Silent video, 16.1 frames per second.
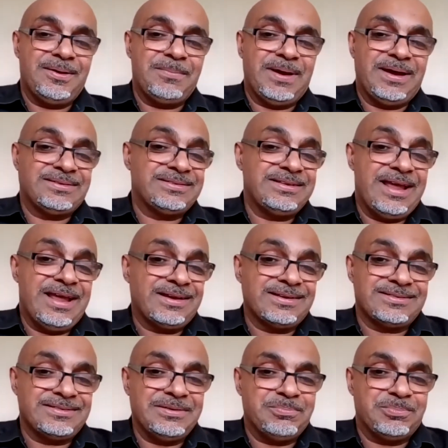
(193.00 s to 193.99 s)
as a
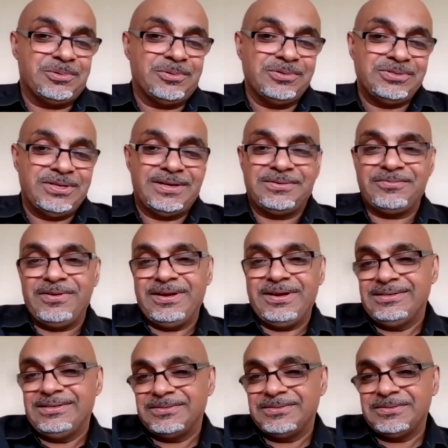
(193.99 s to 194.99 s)
legacy project,
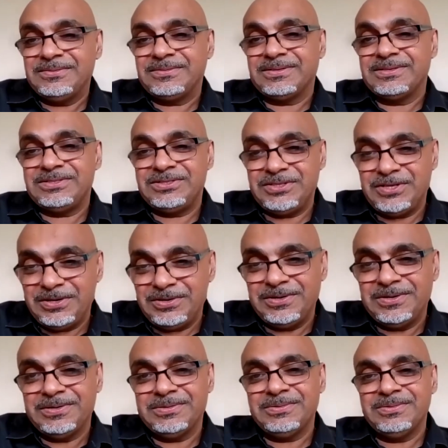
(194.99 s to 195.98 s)
really, to
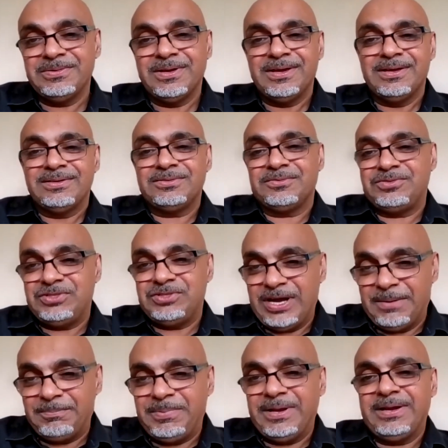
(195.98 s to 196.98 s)
continue sort of
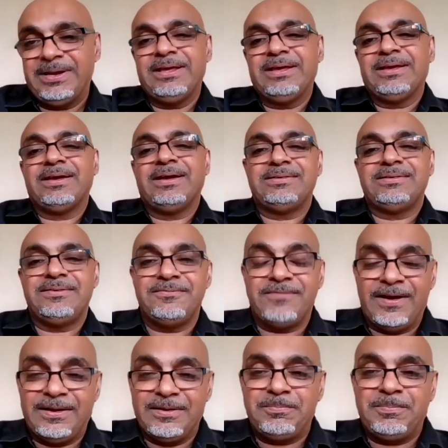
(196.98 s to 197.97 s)
championing and
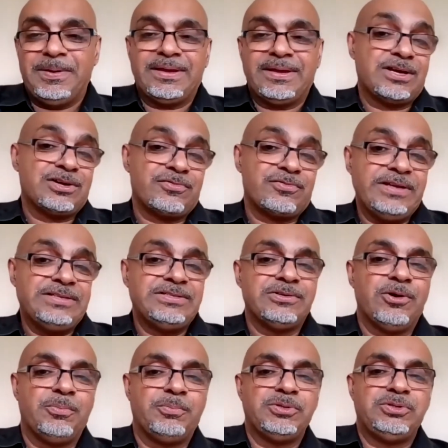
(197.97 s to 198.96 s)
developing and
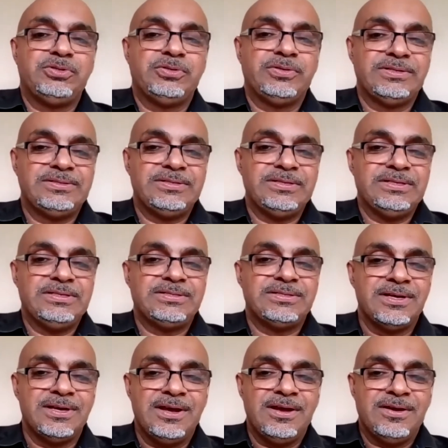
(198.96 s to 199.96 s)
creating opportunities
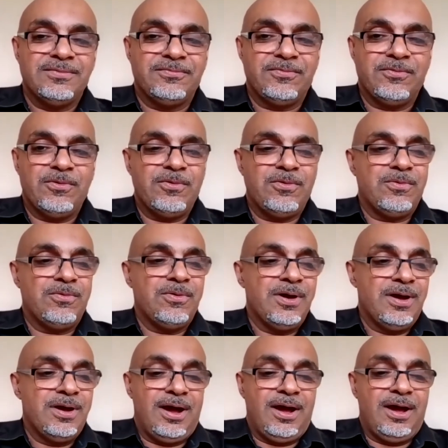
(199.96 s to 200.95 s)
for
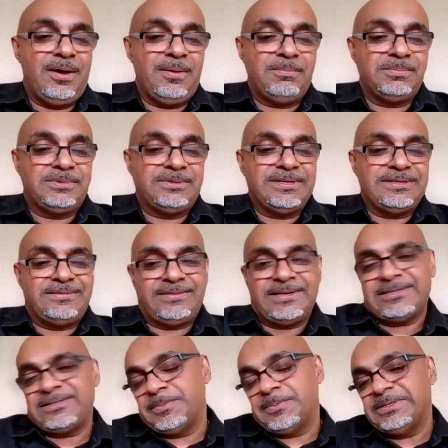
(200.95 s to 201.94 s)

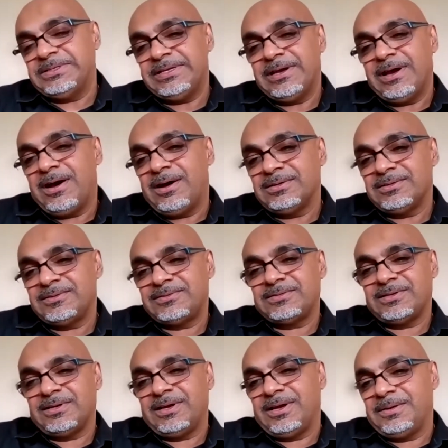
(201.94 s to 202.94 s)
disability
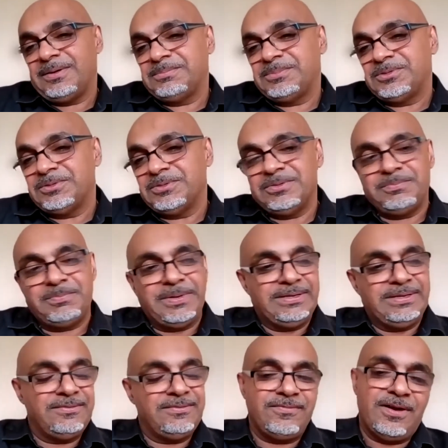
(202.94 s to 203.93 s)
arts to
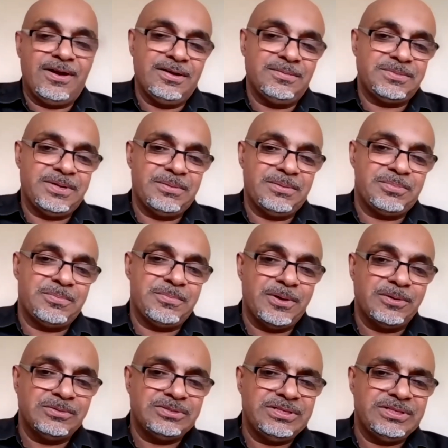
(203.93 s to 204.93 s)
be developed and
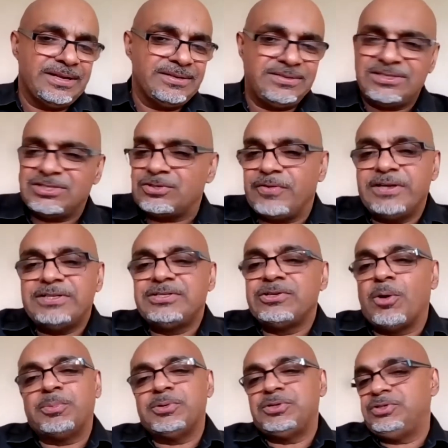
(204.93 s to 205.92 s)
promoted, and just creating
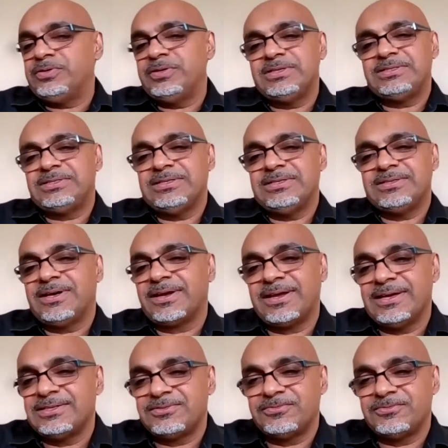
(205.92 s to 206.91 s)
opportunities, I
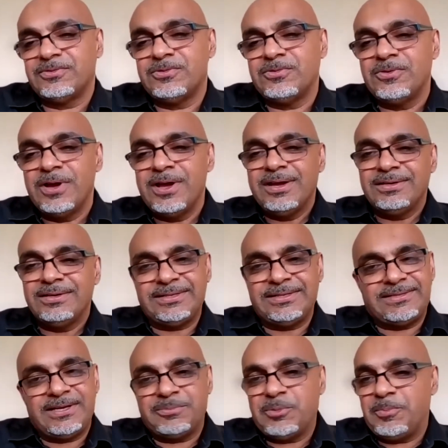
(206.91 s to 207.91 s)
guess, for
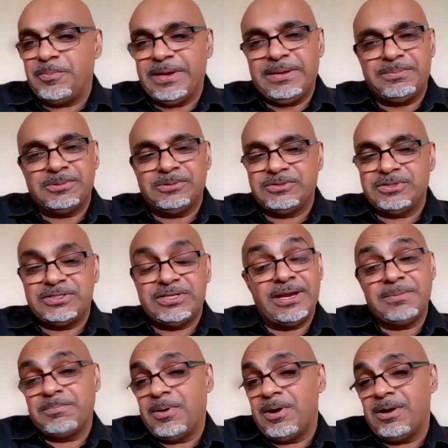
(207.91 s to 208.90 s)
disabled people to
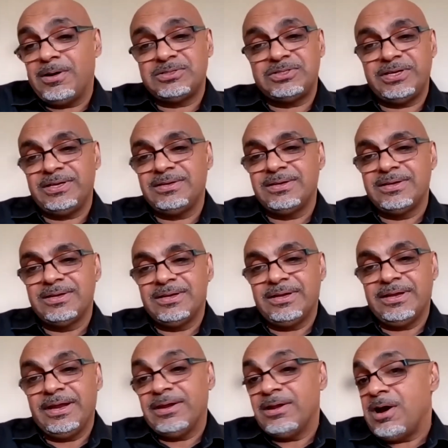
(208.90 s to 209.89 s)
take part
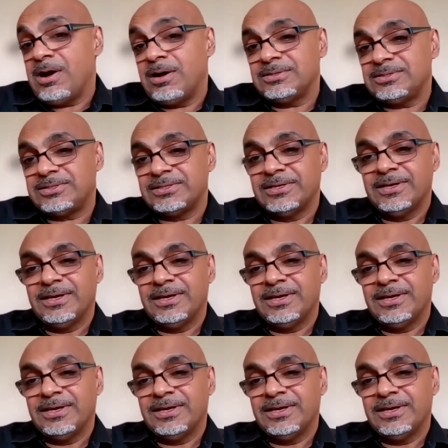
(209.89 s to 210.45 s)
in art.